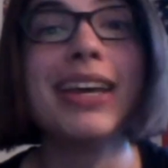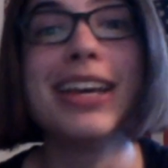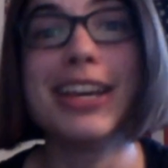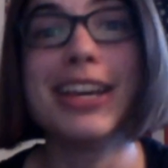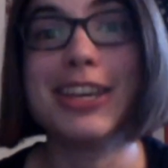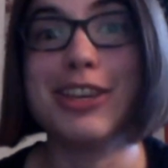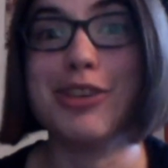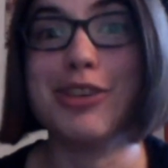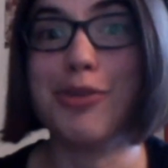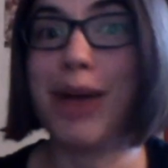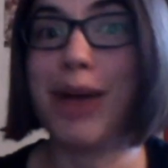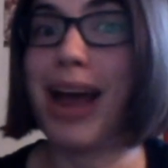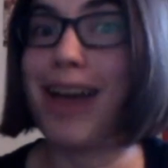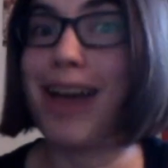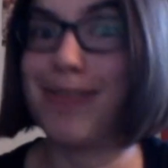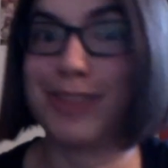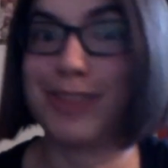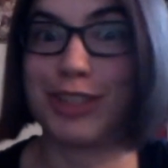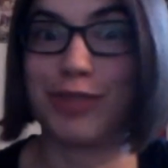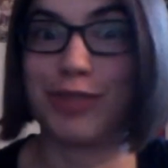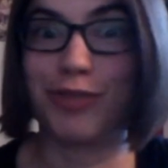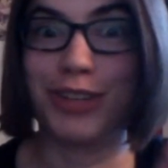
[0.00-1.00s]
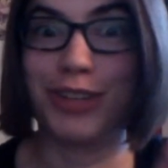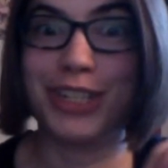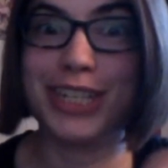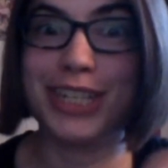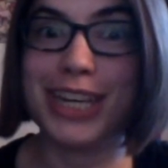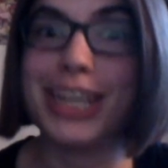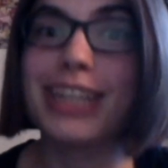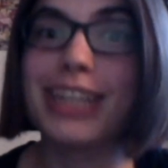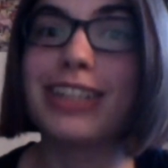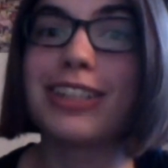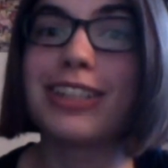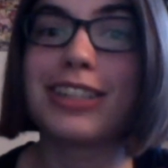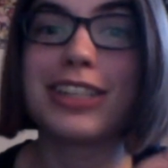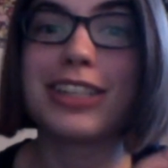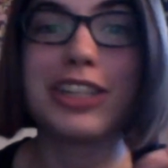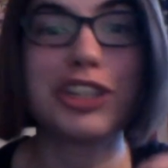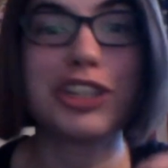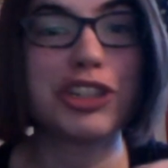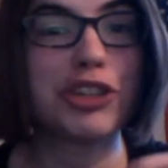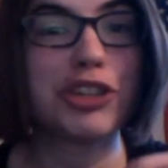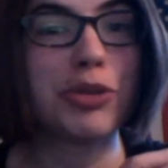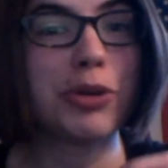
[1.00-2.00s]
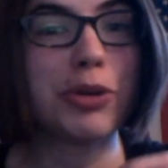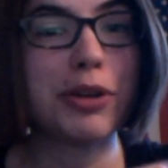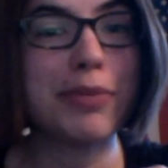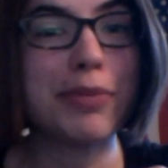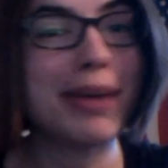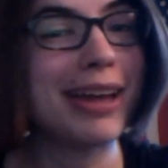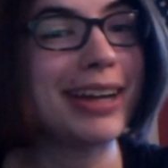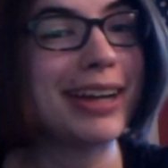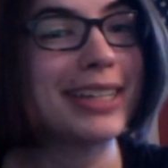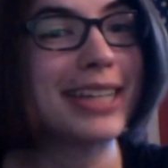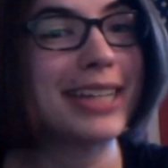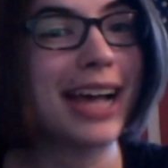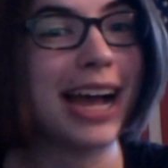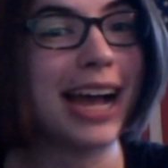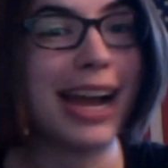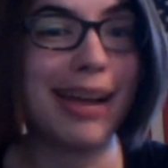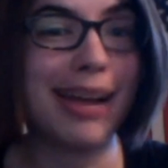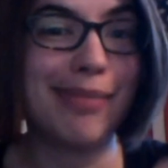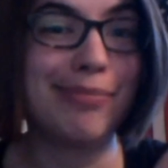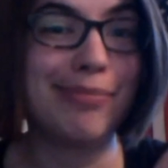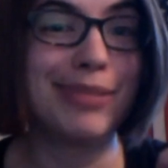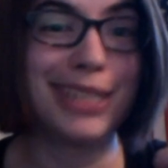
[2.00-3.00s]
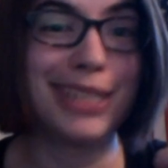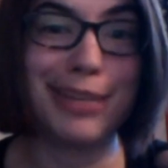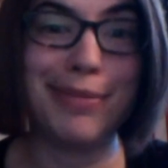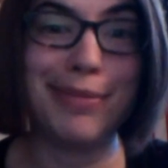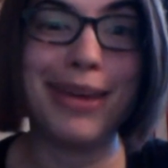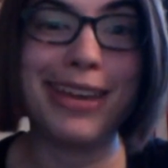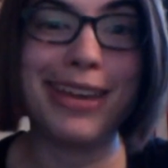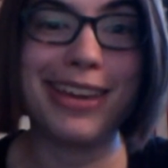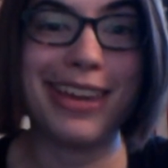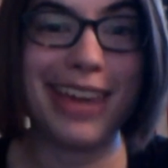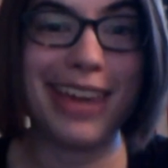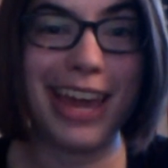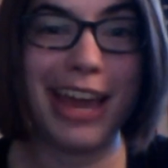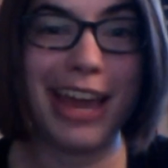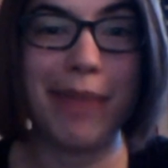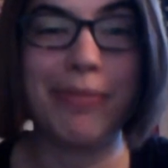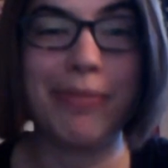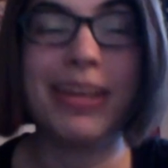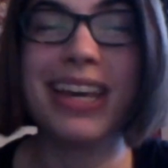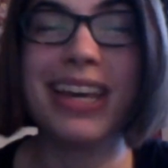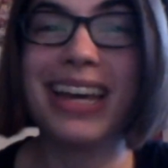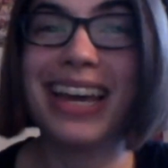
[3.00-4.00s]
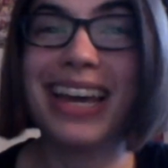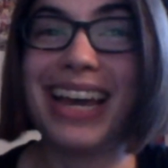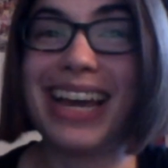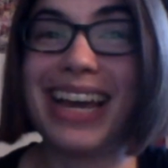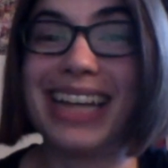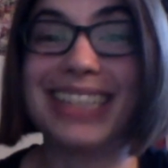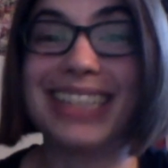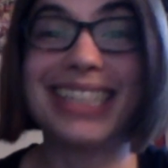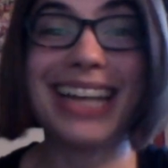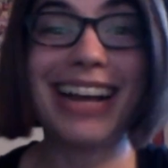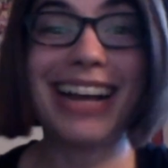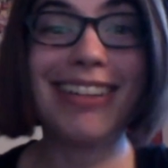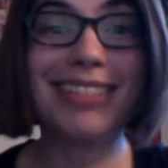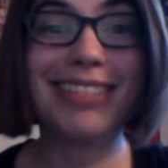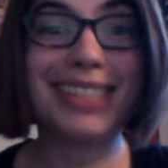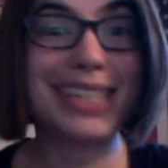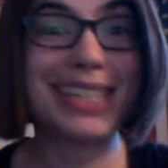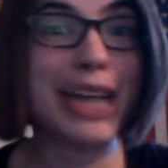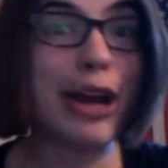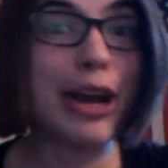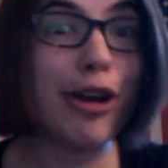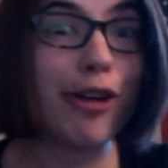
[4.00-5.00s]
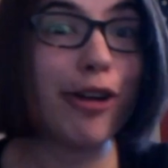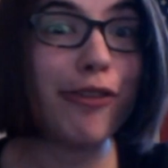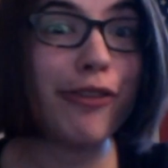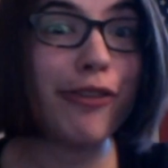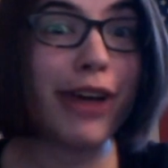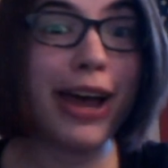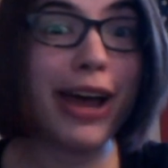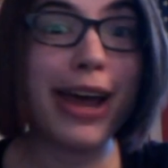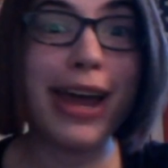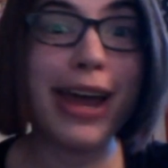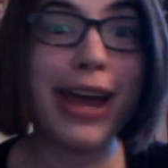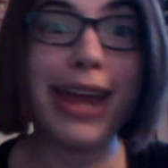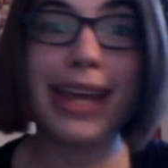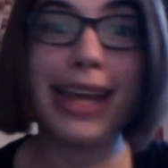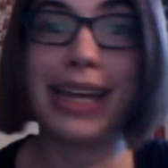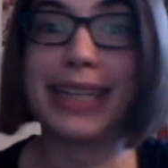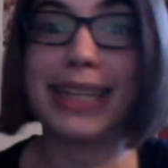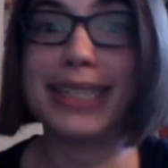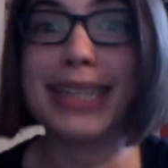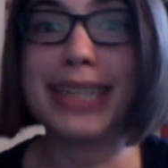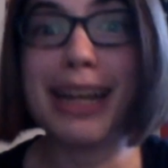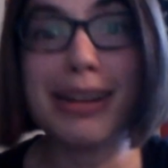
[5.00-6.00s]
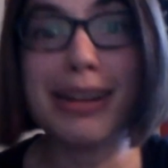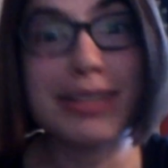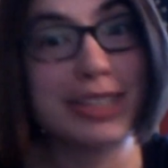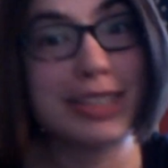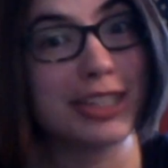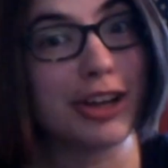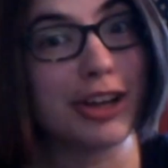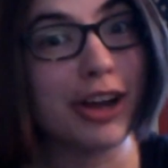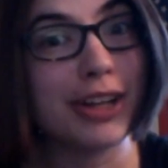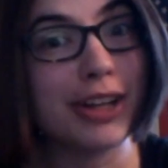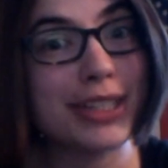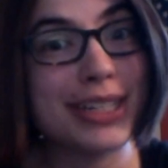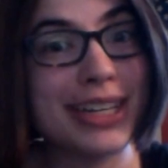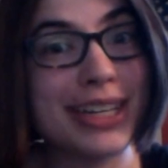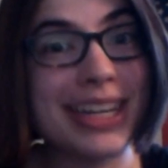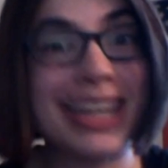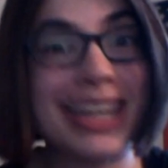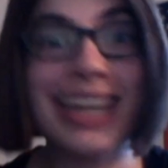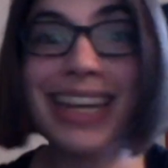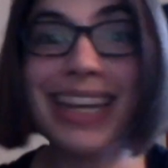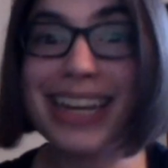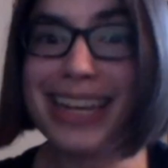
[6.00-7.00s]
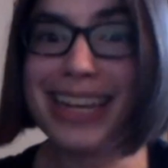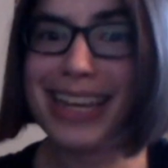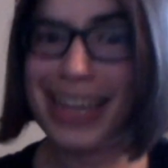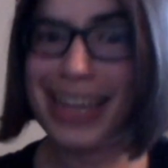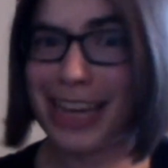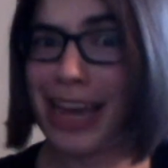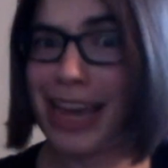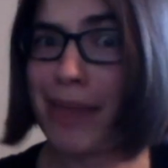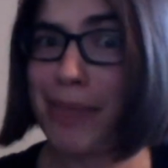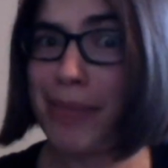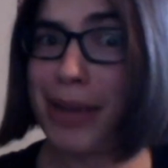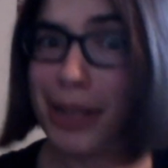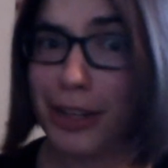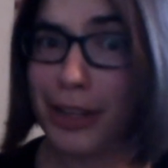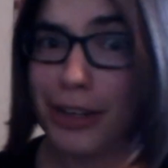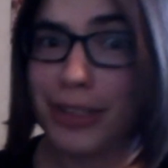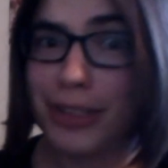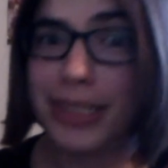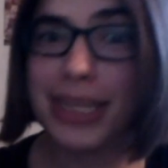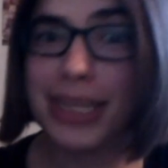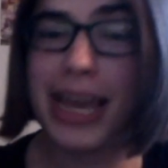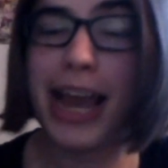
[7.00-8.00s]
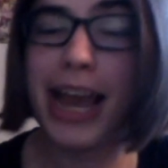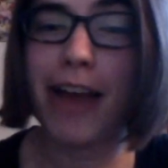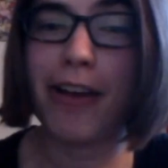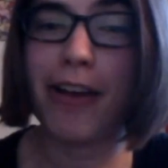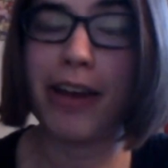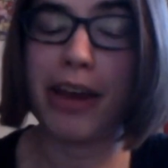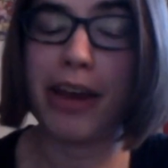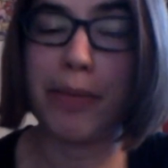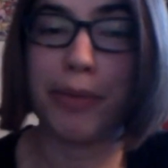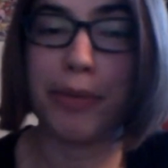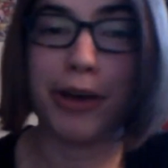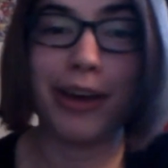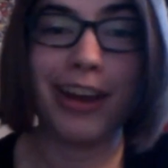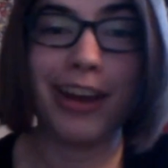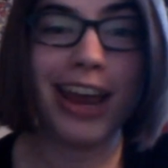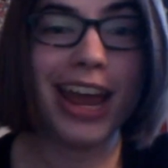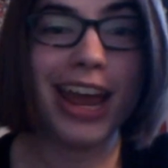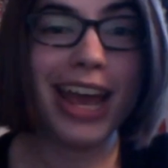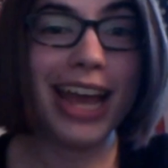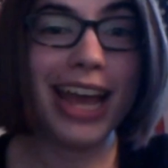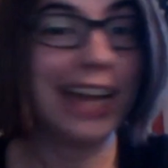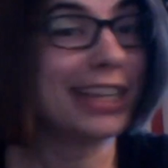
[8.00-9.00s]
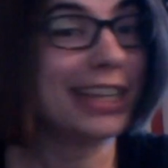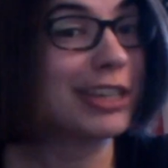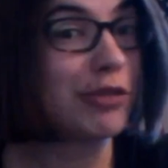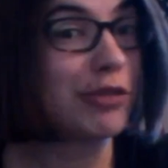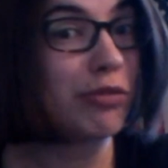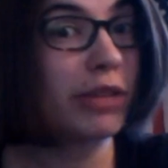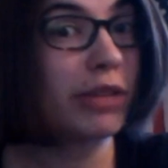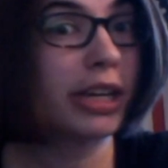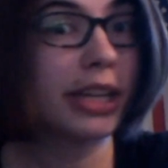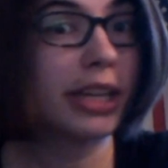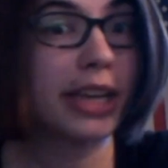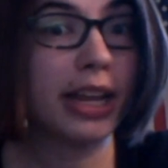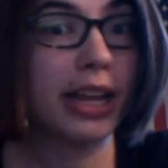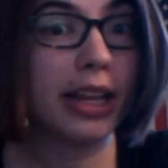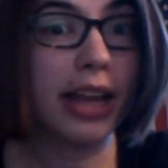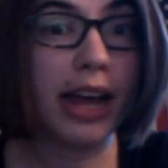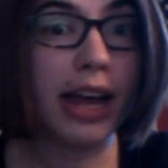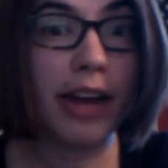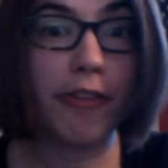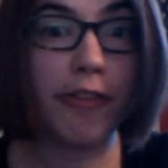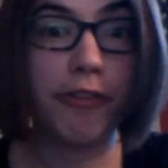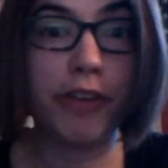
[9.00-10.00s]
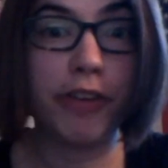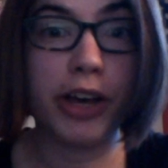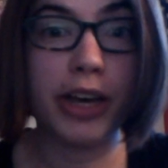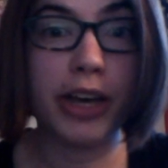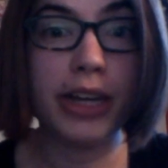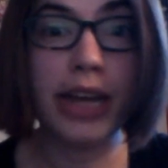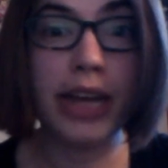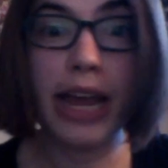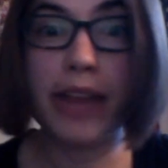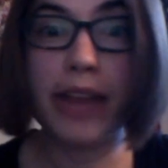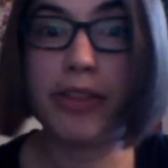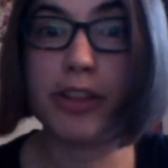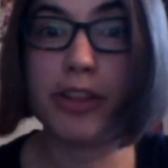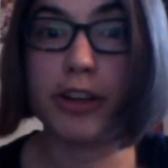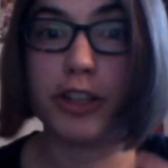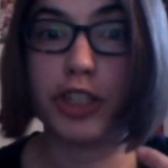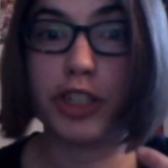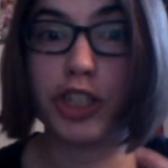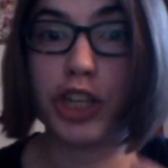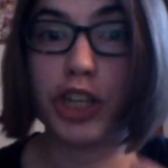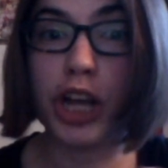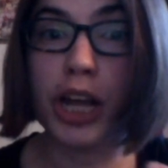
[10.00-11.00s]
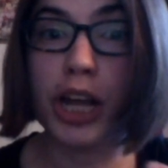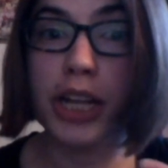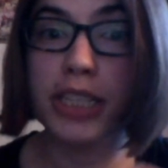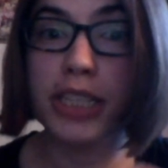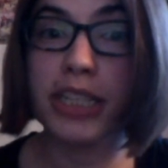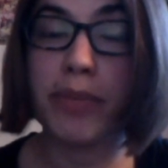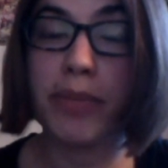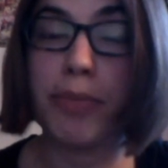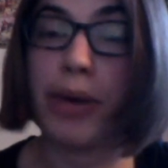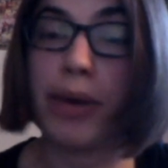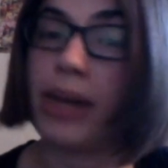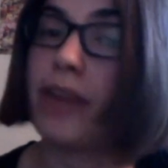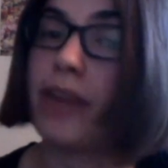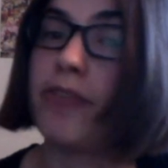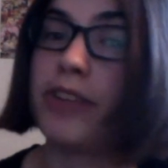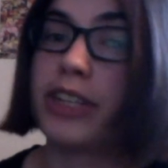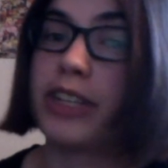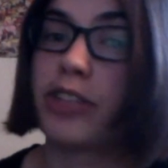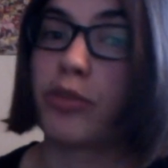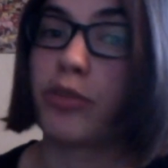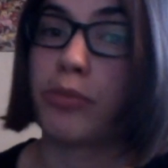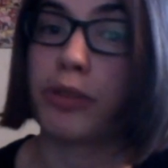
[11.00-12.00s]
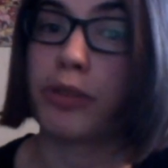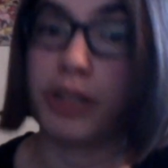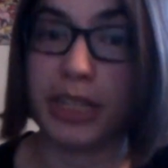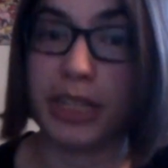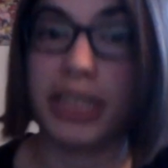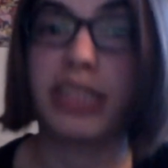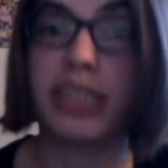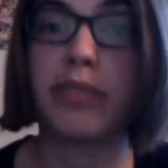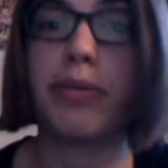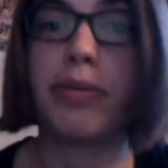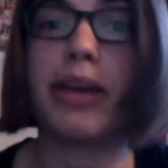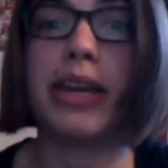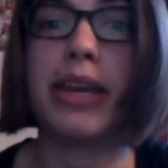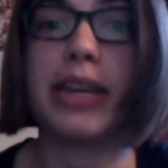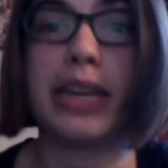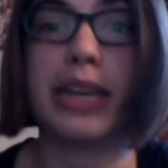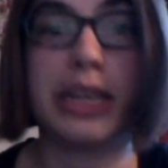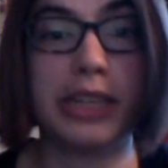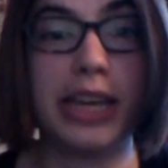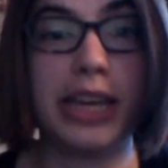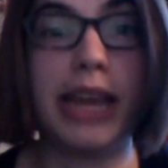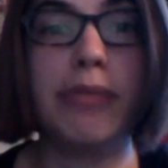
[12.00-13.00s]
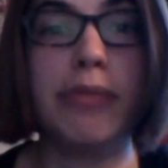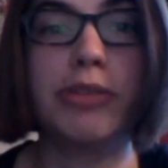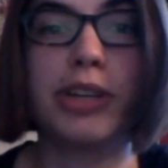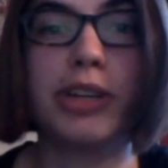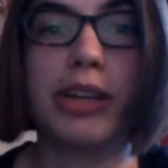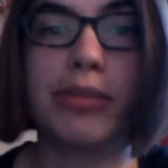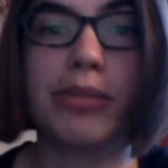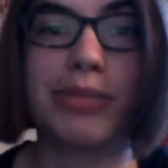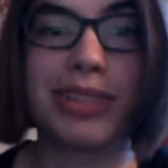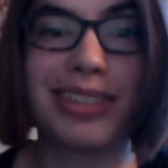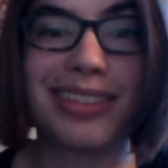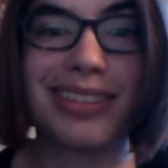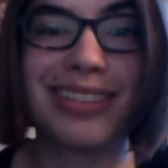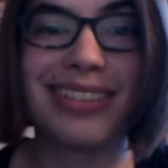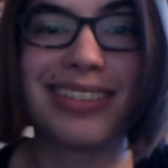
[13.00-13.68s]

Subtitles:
You have this ridiculously short amount of time to make a game. It sounds terrifying, it sounds daunting, it can be a little scary, but it's really a lot of fun, and there's tons of benefits from participating in game jams.